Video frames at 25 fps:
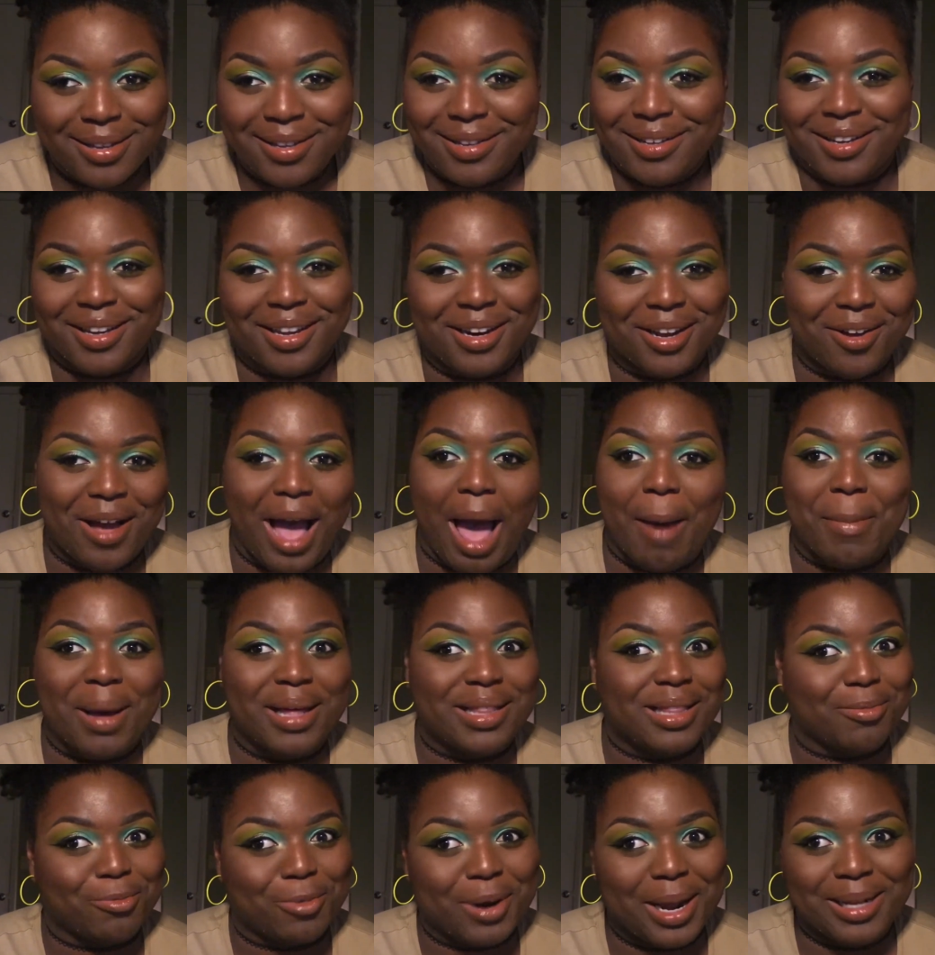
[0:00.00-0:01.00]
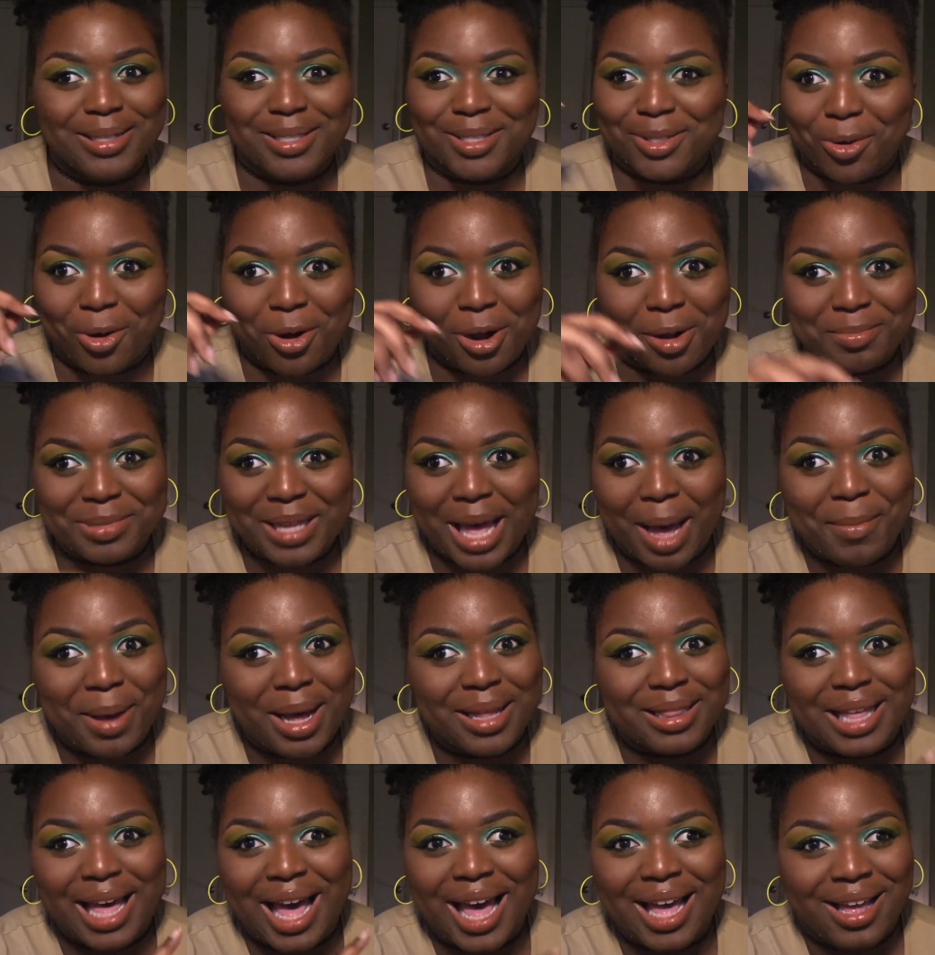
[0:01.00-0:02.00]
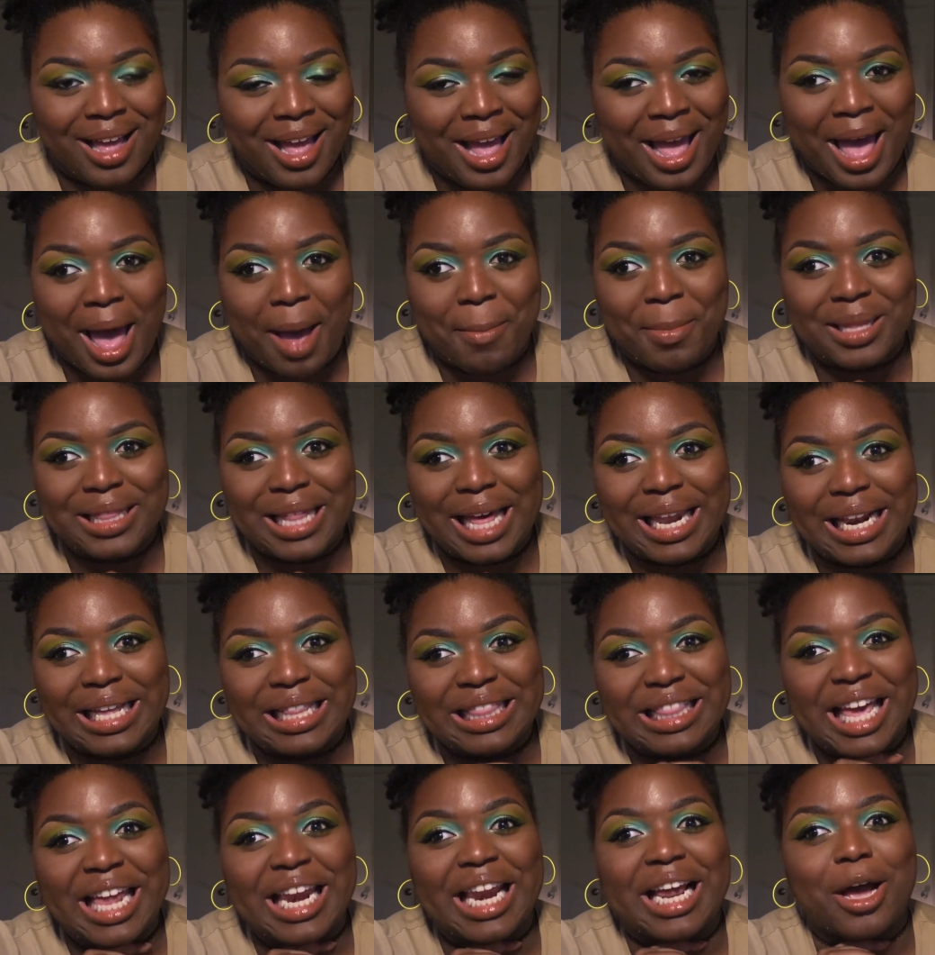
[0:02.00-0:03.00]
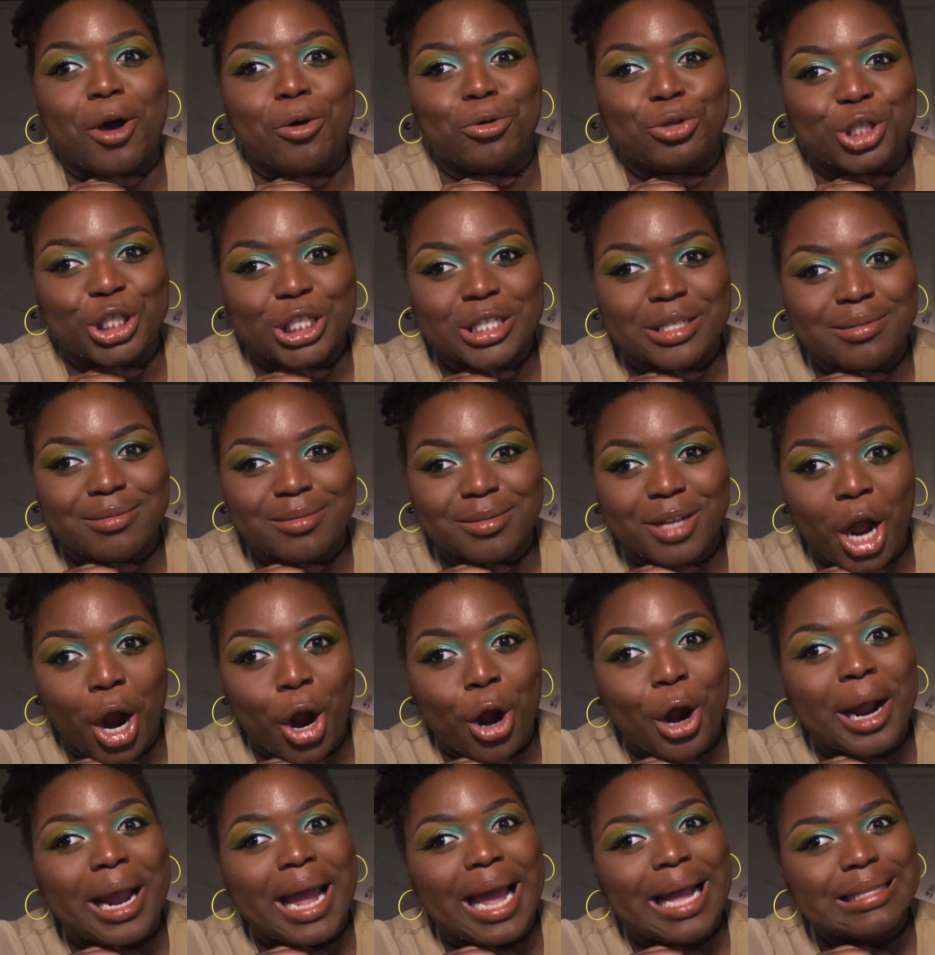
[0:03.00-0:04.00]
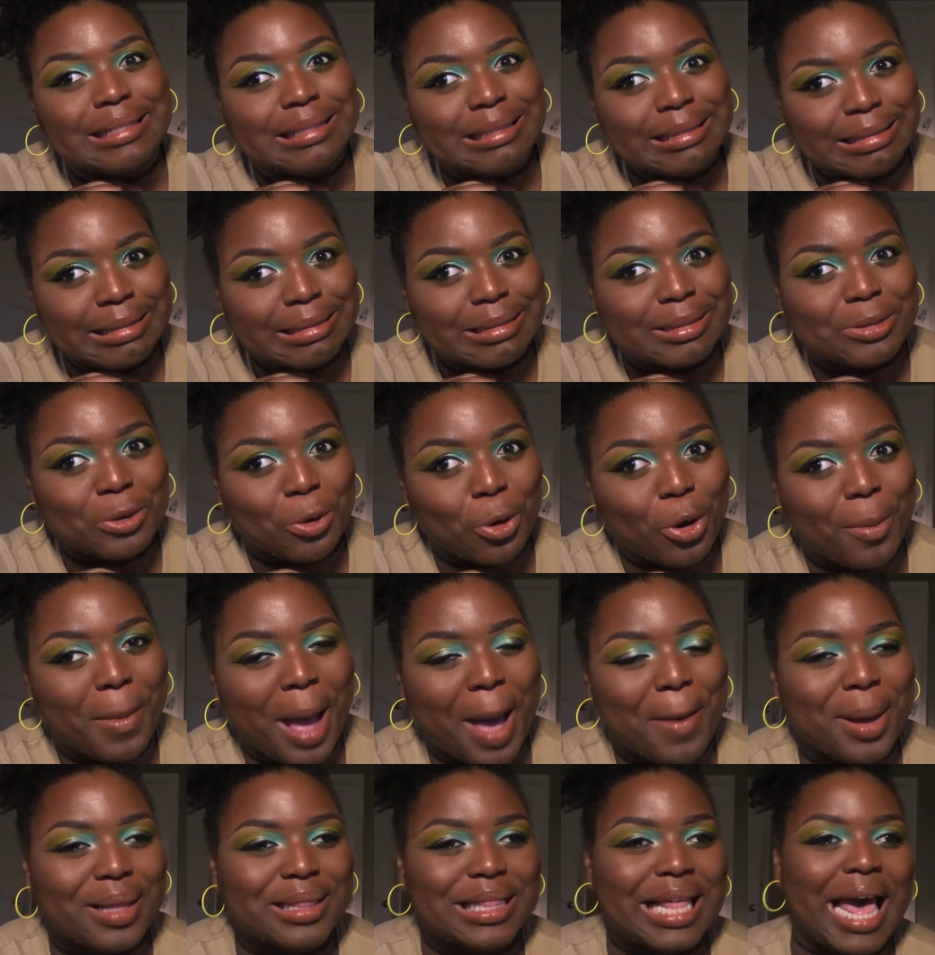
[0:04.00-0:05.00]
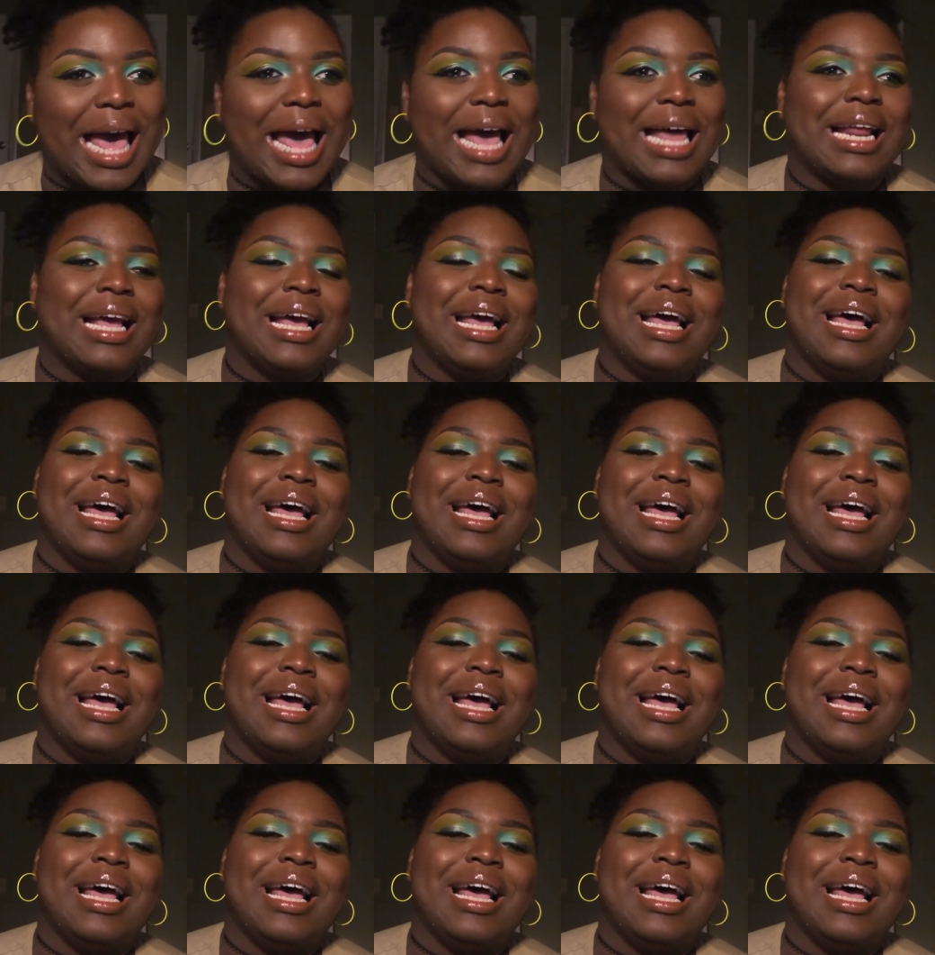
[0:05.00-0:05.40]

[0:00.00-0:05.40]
You know, how about them rainstorms? How about that? How about that Atlantic Ocean hurricane season storm? How about that?